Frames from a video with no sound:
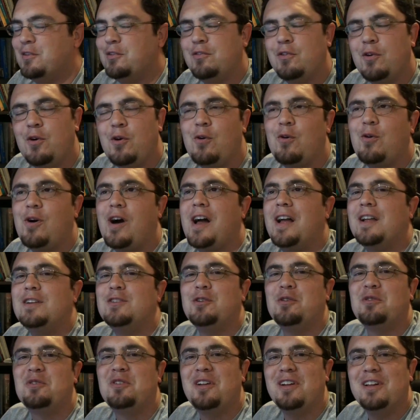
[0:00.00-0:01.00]
So I
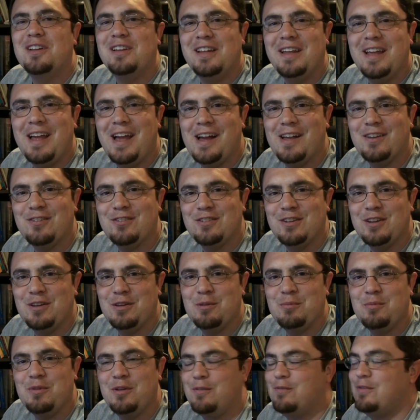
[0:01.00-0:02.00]
jokingly asked
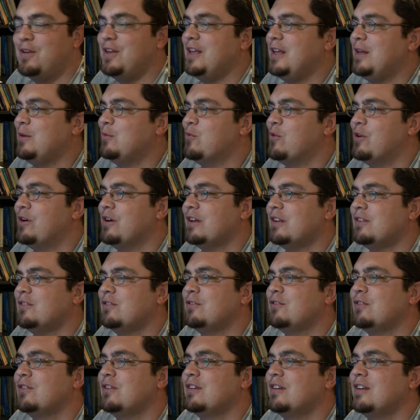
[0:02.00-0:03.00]
him if he
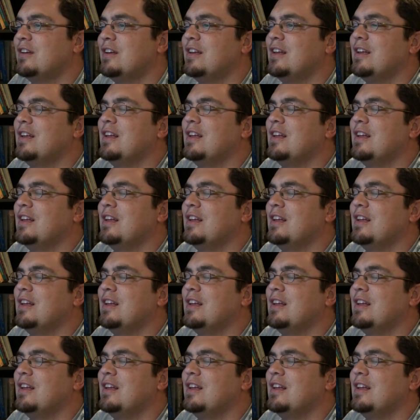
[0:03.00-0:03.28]
was